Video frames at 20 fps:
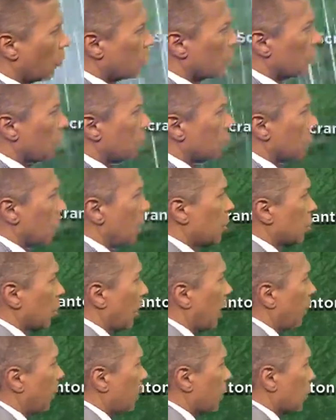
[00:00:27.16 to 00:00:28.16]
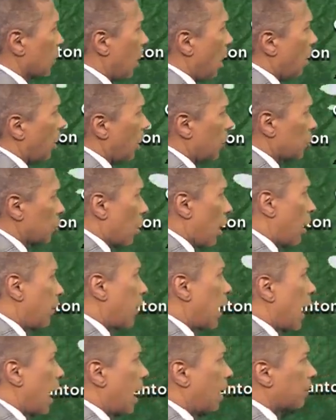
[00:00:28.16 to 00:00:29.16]
precipitation at this hour unless you're out in
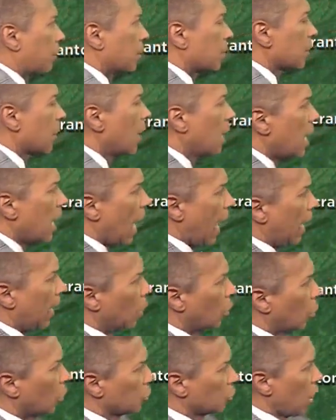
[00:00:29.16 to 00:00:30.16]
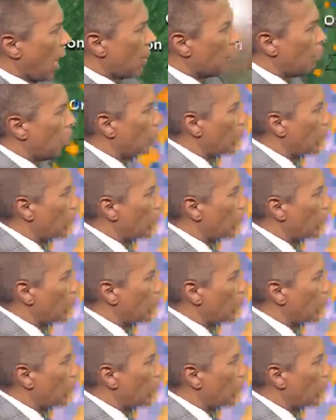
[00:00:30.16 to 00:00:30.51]
the Hamptons, and it looks like we'll